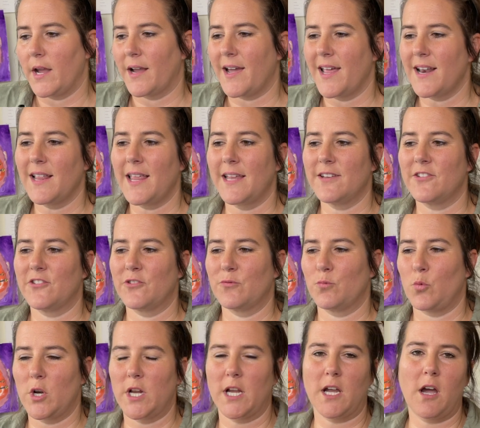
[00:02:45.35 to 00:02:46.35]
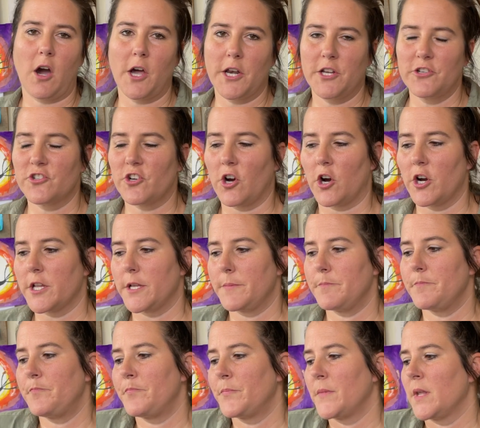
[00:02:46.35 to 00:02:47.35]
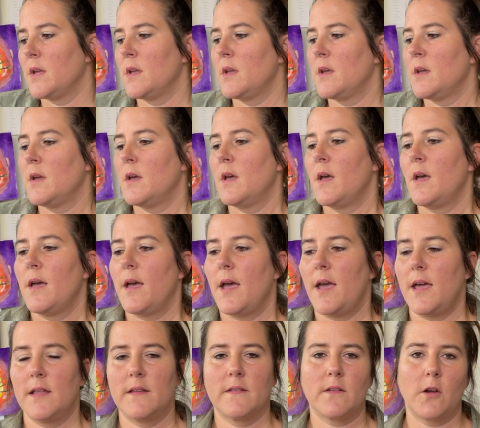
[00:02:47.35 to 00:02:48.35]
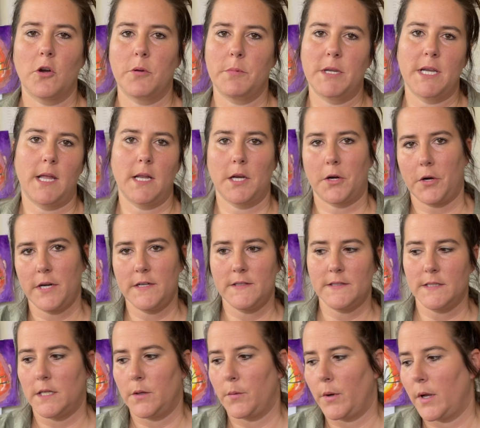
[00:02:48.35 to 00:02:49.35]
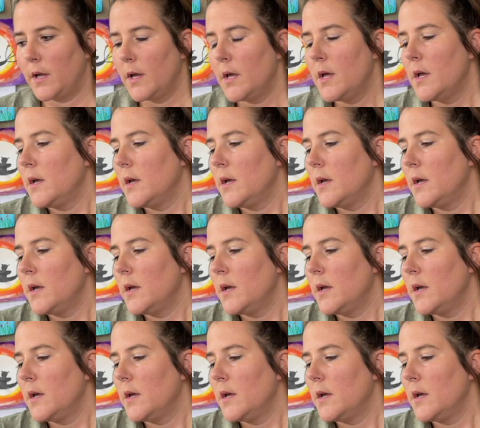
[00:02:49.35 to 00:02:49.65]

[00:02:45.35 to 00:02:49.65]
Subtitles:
I kind of like want a cottage garden, and it's all going to be kind of crazy anyway.